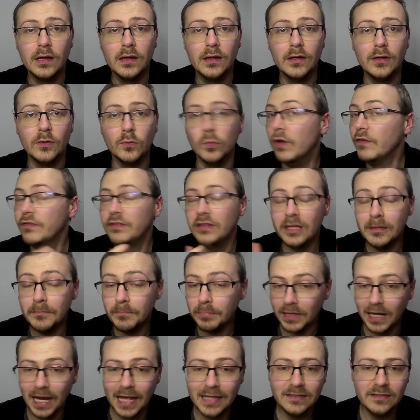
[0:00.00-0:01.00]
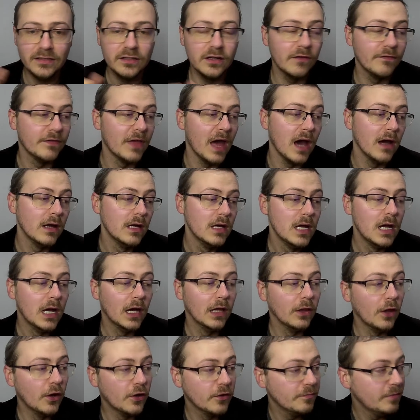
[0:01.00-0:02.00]
We've seen plenty of that. A
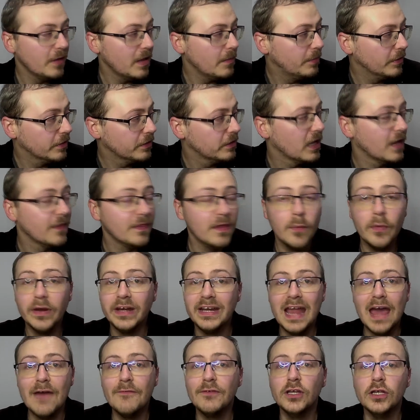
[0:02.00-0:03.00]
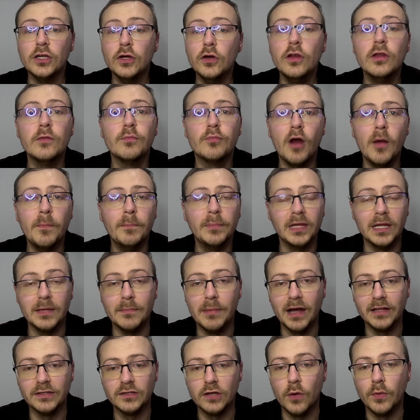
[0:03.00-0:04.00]
lot of people saying they were never used properly by
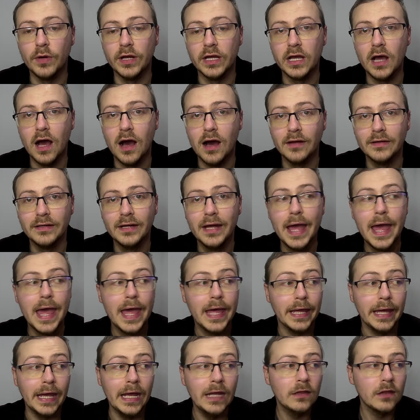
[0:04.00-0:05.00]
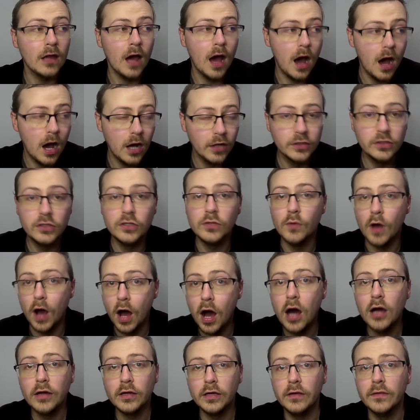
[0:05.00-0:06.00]
Tony Khan. It's hard to
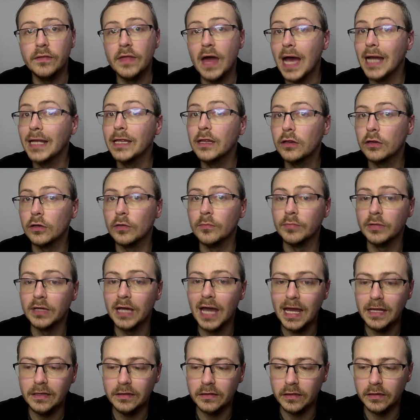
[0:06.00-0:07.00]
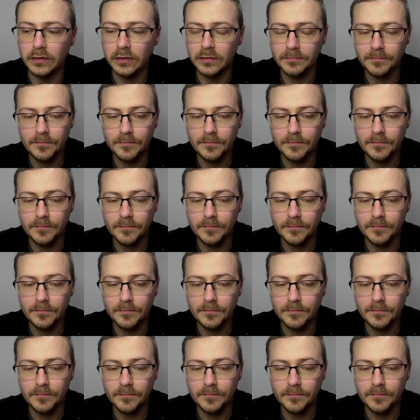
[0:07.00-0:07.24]
argue that in some cases.